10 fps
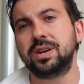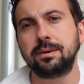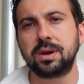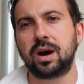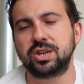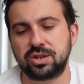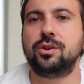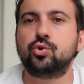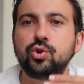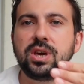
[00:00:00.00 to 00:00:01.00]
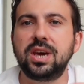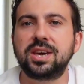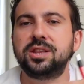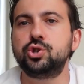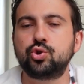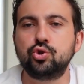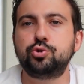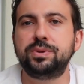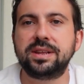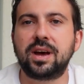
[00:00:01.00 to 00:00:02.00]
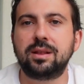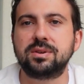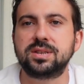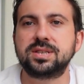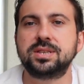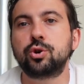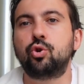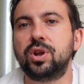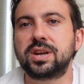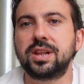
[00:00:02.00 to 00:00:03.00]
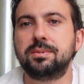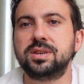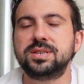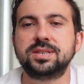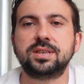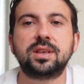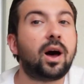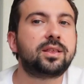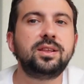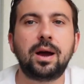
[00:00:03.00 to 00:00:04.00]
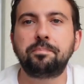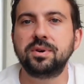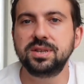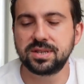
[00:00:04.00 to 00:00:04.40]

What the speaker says: Buying a round trip ticket to Turkey, staying here, going on vacation. These